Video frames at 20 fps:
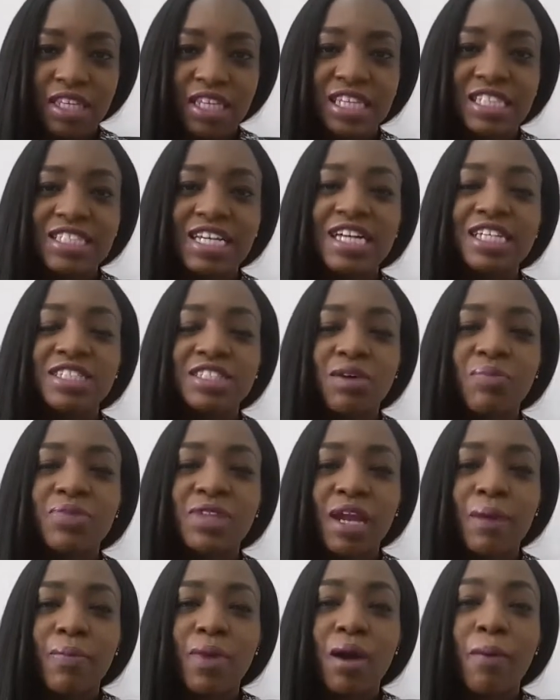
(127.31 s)
Is there
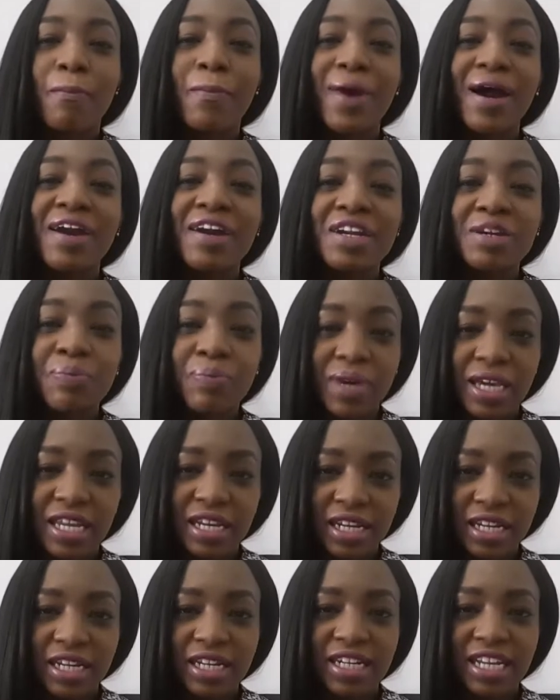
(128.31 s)
something about married
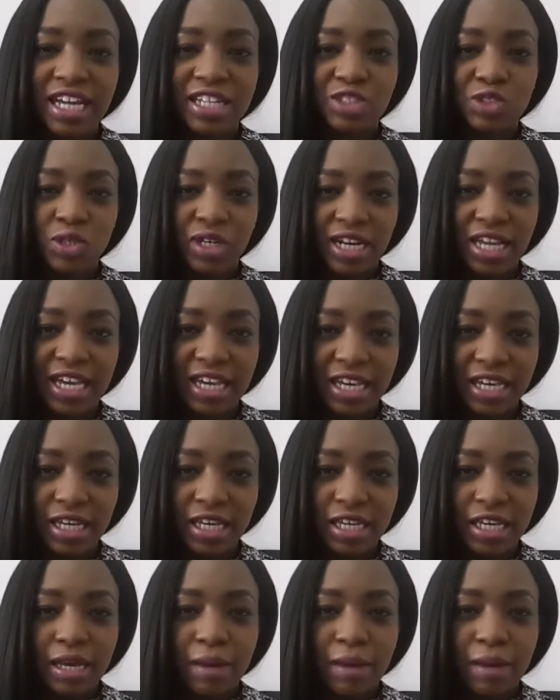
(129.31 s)
men that you like?